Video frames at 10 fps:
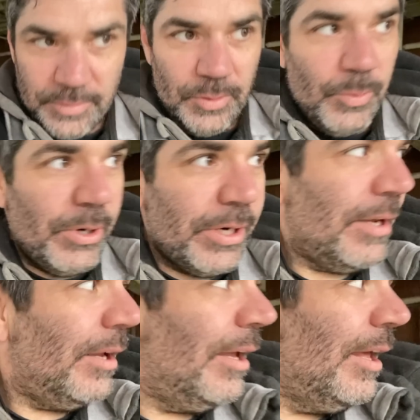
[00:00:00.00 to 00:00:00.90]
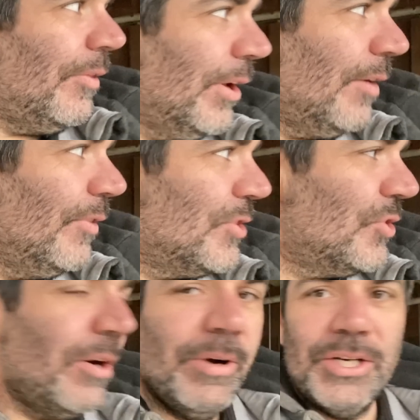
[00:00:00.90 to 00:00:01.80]
The work ethic of this
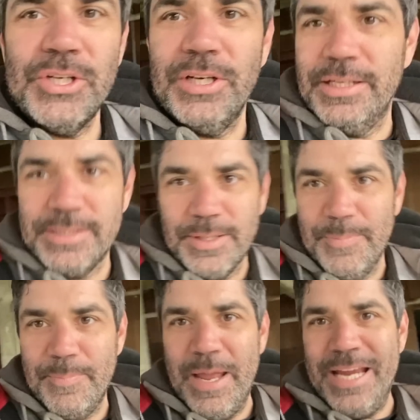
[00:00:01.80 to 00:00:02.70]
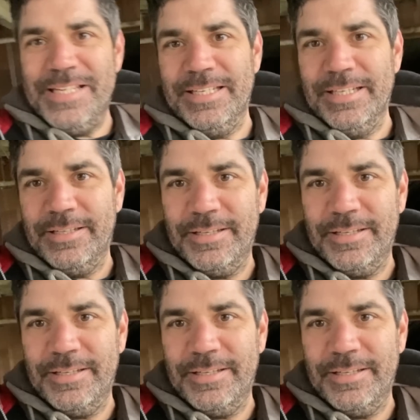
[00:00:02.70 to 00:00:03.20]
generation is amazing.